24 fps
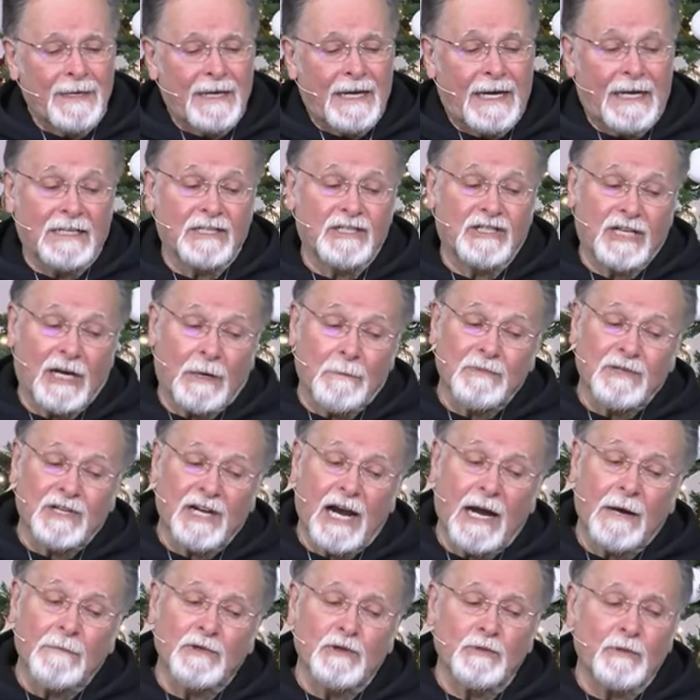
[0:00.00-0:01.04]
And
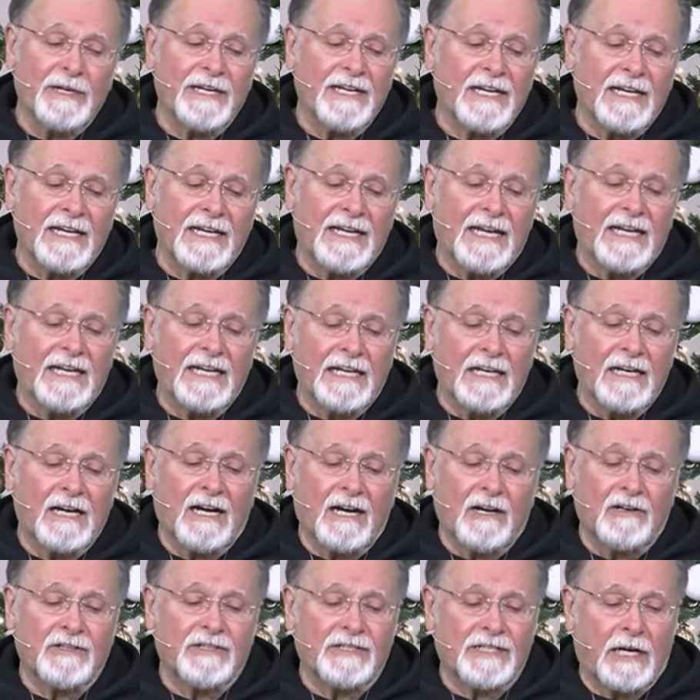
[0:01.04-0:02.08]
sometimes we can get in
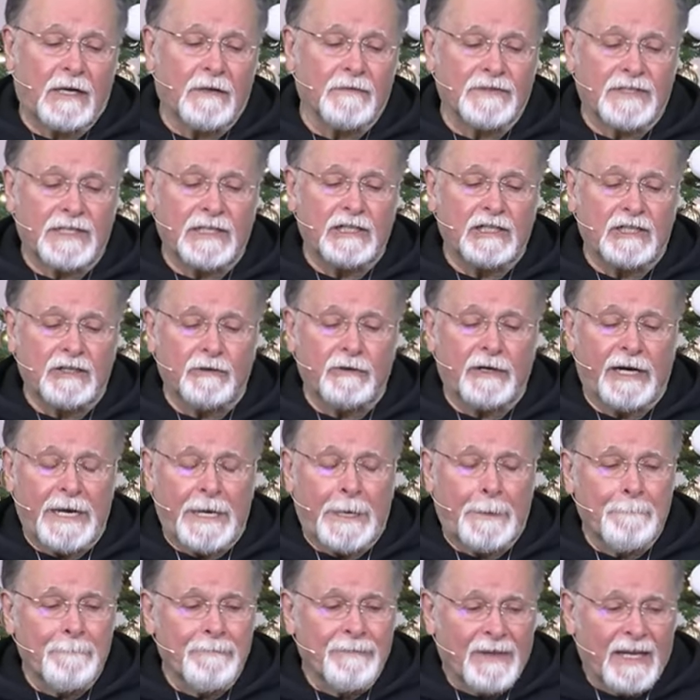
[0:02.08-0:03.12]
ourselves into
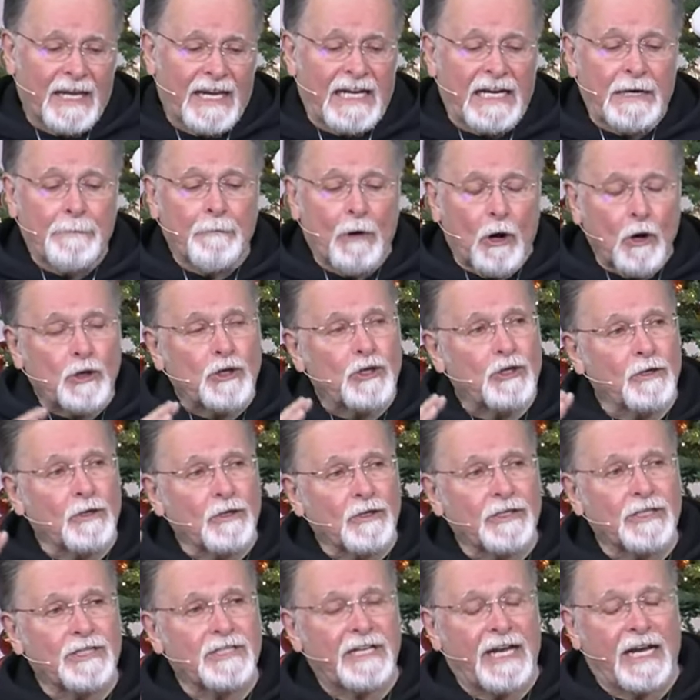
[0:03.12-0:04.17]
a, an
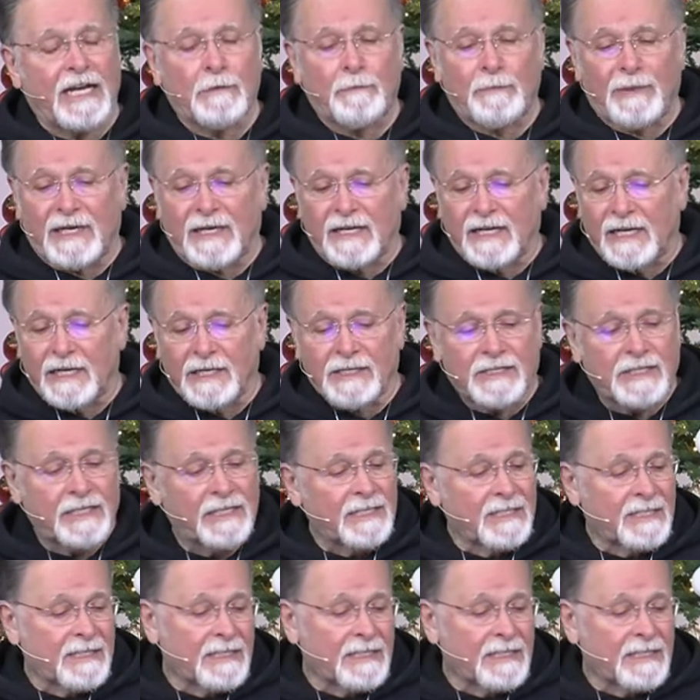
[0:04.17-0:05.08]
emotional state because,